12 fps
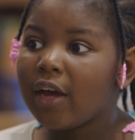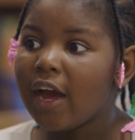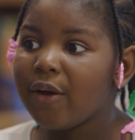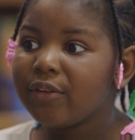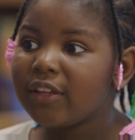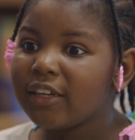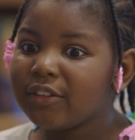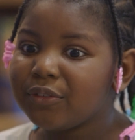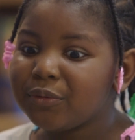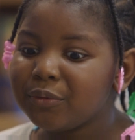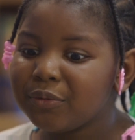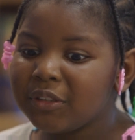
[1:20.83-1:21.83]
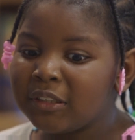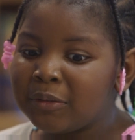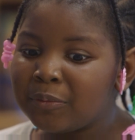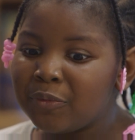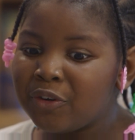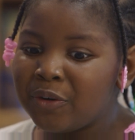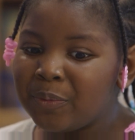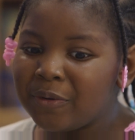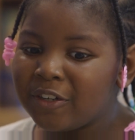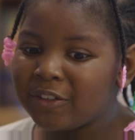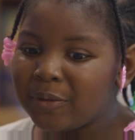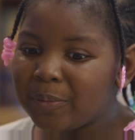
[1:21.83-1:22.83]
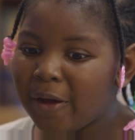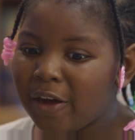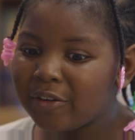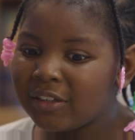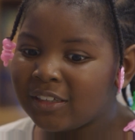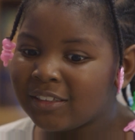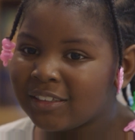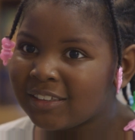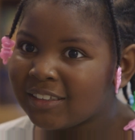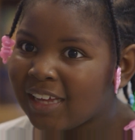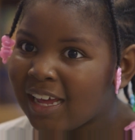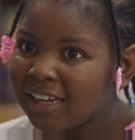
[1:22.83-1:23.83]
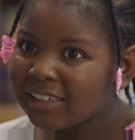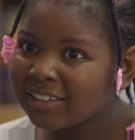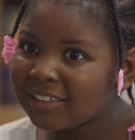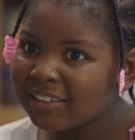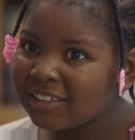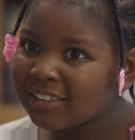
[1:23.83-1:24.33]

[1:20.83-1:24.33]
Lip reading: I would like to read more books about insects.